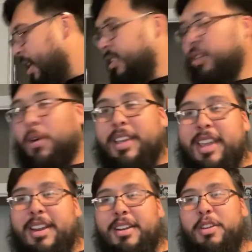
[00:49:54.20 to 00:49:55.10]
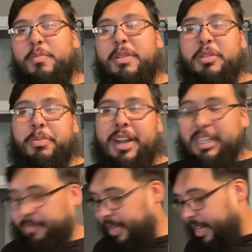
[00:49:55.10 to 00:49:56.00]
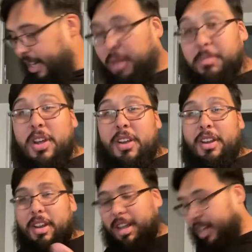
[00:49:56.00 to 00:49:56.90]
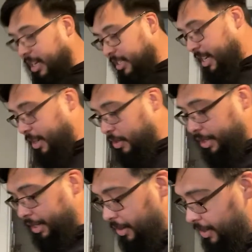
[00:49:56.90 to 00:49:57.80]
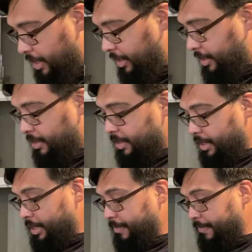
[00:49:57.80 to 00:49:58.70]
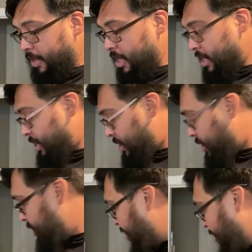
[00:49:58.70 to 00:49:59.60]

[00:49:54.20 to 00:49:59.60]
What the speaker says: So Akir, you'd be surprised, man. I know I'm talking a lot, guys, and I usually do this. I